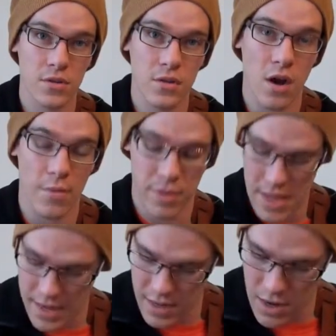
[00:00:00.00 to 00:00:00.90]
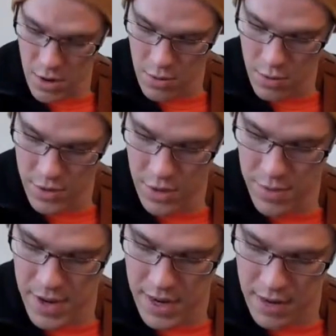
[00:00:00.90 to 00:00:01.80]
or playing the note with our
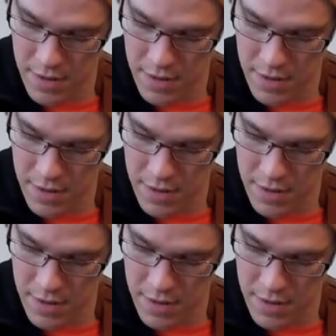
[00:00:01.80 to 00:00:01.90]
pick.